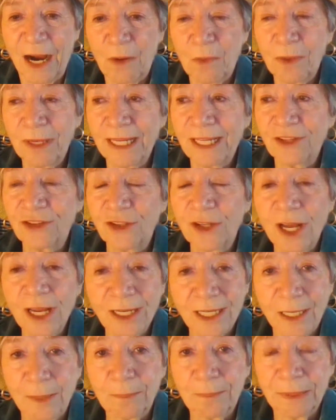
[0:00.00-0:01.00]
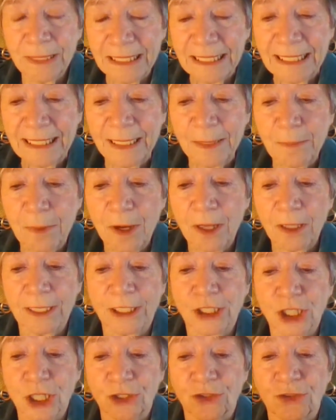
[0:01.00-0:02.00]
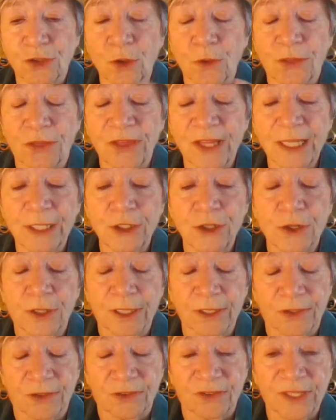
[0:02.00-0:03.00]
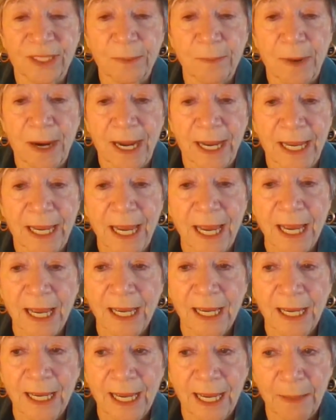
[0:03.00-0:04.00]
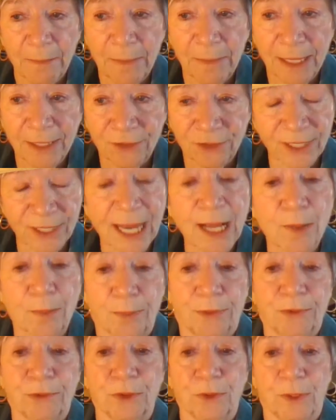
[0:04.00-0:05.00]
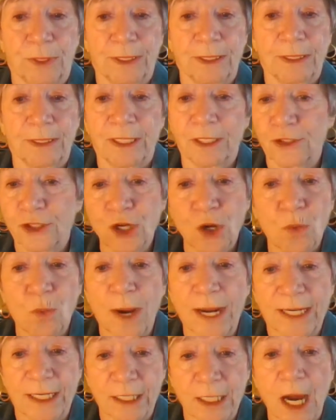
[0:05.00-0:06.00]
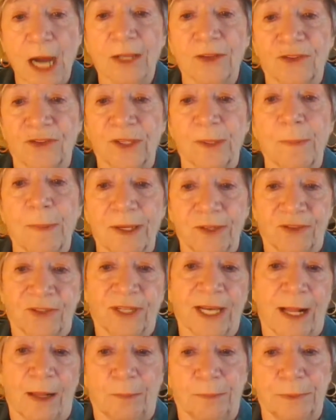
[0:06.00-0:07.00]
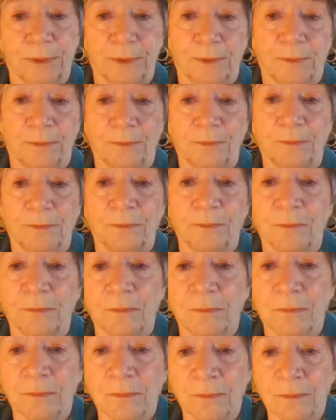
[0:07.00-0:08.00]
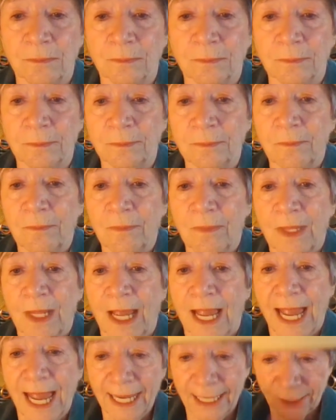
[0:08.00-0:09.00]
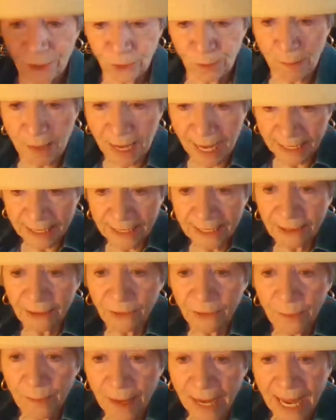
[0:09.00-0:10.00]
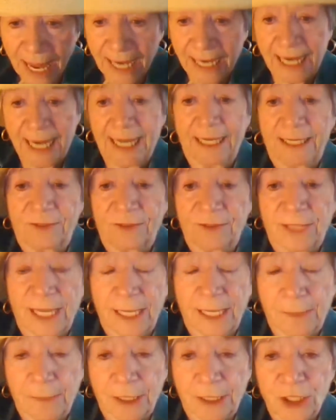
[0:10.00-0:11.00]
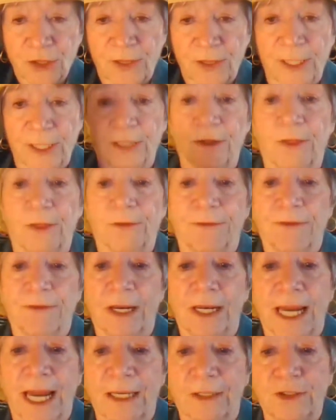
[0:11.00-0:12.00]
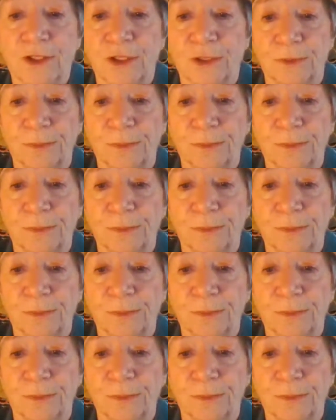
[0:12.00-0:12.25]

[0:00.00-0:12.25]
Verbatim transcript: Well, it's not completely bald. It's just so thin you can see my my scalp through it. There's oh. no way to not see my scalp. I see. Could, and it's back here in the back, and it's getting much thinner in the front now too.